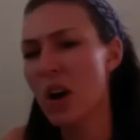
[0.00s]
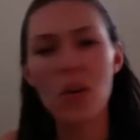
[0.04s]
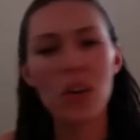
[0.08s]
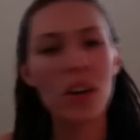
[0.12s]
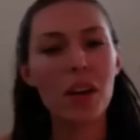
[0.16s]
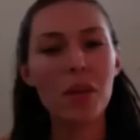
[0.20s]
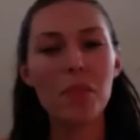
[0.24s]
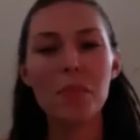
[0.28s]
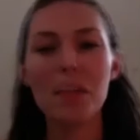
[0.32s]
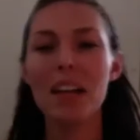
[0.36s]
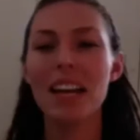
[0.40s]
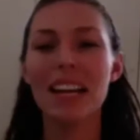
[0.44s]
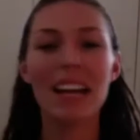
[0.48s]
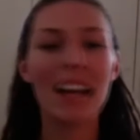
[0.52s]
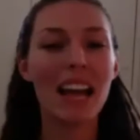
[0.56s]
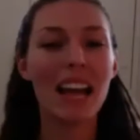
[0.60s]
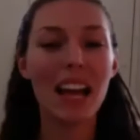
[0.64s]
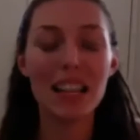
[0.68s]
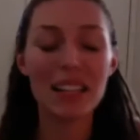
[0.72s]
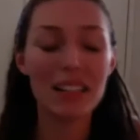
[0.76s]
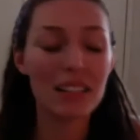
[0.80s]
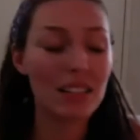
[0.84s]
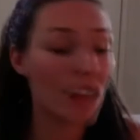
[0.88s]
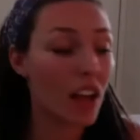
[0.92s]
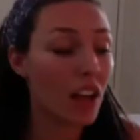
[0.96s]
And I'm like,
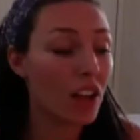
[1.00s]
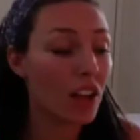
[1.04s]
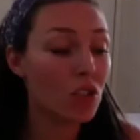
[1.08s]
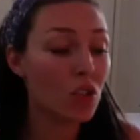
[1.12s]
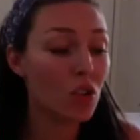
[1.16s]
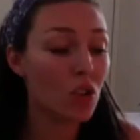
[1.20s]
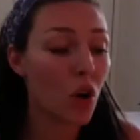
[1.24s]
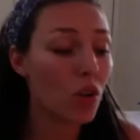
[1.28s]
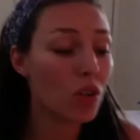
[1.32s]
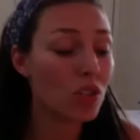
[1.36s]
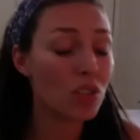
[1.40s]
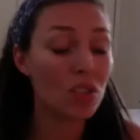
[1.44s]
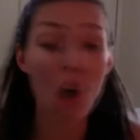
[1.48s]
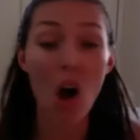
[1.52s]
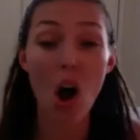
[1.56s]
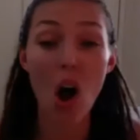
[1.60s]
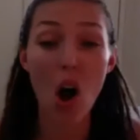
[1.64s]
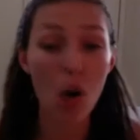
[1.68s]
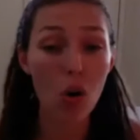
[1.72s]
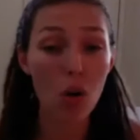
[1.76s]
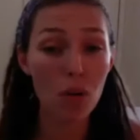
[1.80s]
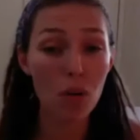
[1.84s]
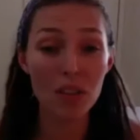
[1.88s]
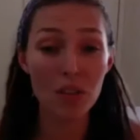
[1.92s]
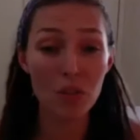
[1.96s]
adults
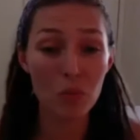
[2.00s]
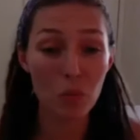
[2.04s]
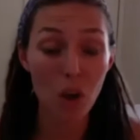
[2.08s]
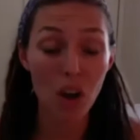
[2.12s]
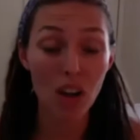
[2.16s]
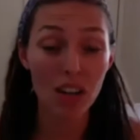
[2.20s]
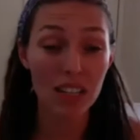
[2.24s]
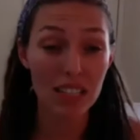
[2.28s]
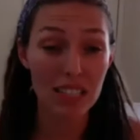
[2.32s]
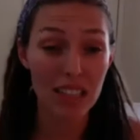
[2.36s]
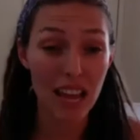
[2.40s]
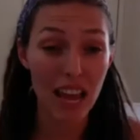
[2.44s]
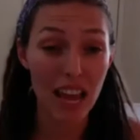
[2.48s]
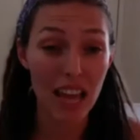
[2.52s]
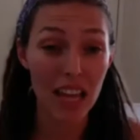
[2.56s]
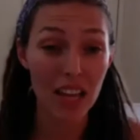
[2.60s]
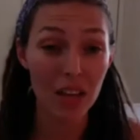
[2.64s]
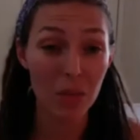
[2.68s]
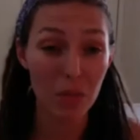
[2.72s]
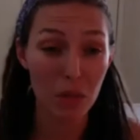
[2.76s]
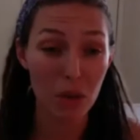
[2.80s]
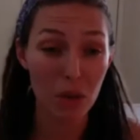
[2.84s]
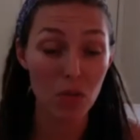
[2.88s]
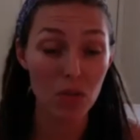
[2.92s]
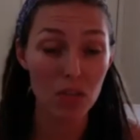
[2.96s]
always want to
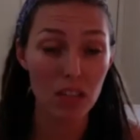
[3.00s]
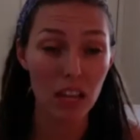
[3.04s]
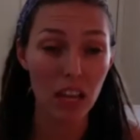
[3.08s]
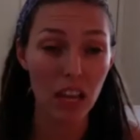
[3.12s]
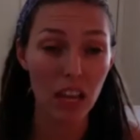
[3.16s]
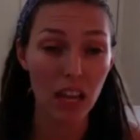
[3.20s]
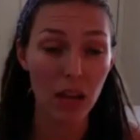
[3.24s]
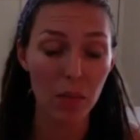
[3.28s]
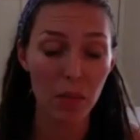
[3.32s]
take music,